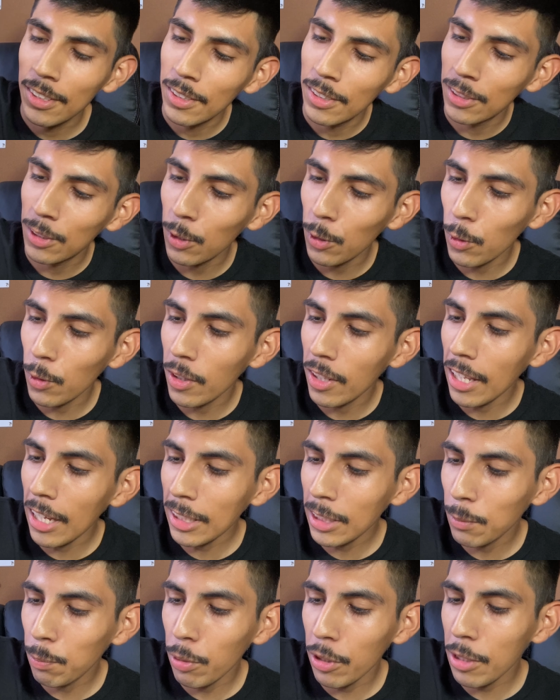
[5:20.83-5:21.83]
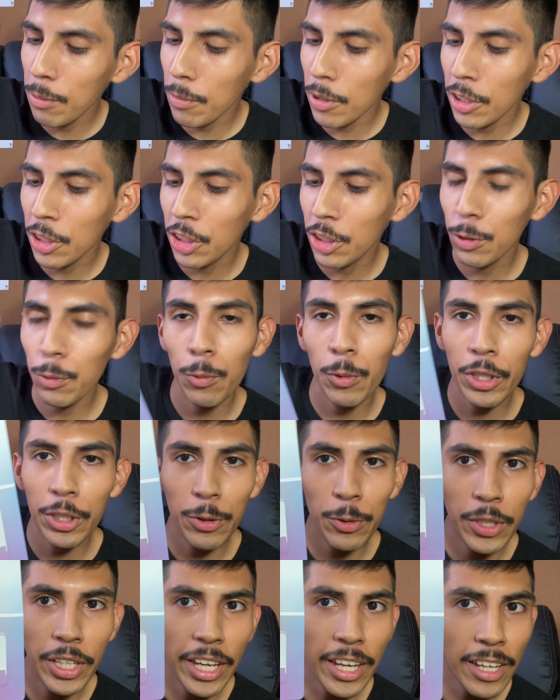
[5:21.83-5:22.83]
So that's pretty much what
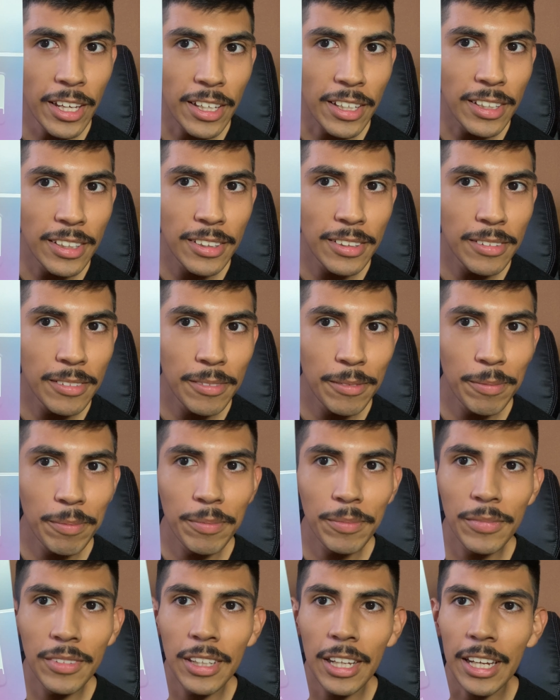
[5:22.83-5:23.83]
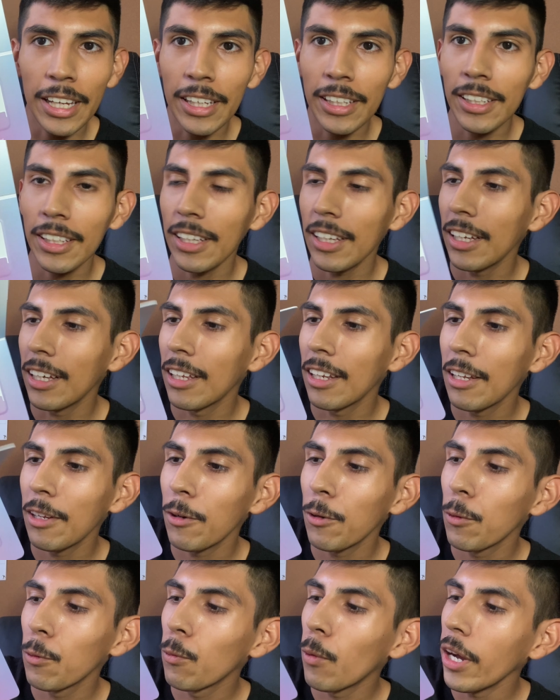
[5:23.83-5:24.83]
you get. Like a
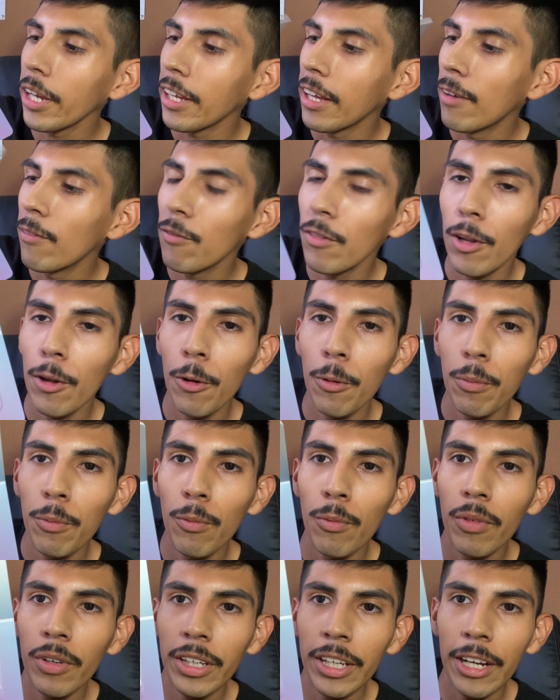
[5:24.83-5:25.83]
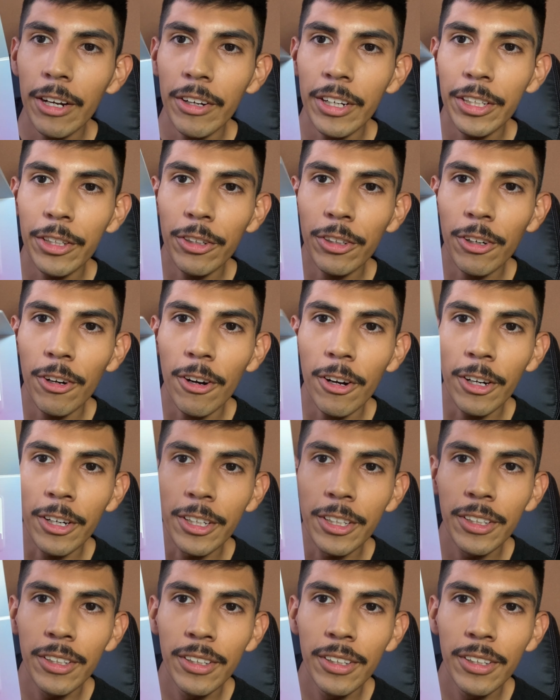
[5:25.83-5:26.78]
little white envelope carrying your card.